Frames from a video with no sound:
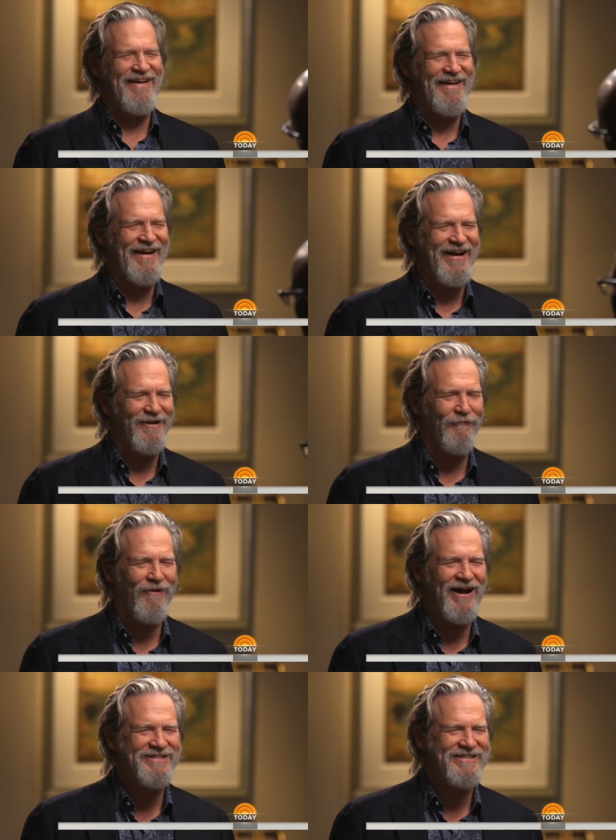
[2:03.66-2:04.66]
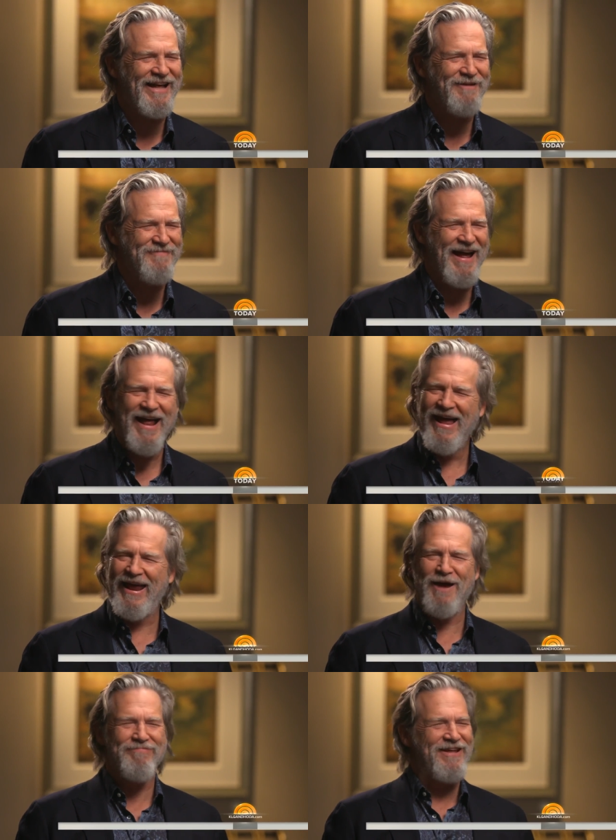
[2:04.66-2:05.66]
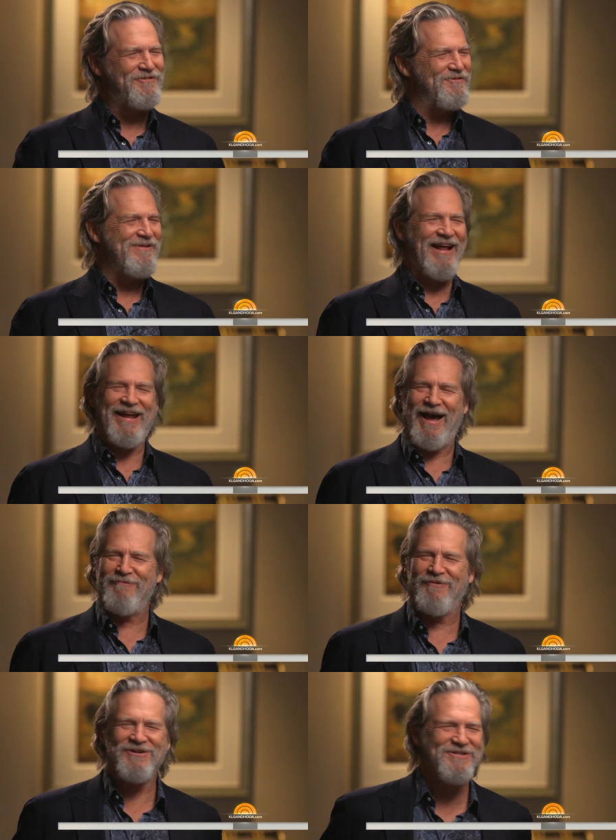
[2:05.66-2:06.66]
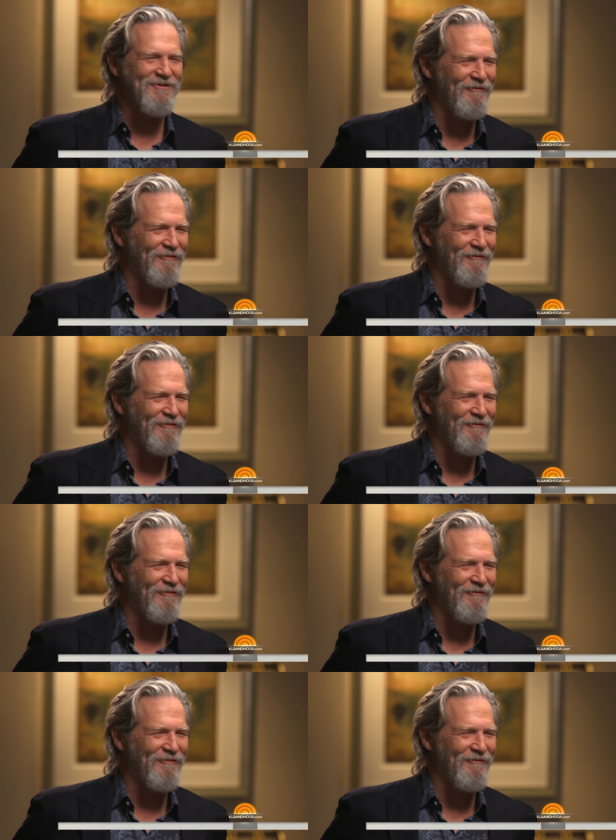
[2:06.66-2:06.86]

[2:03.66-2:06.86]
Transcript: I gotta watch that, man. Can't play too many cowboys in a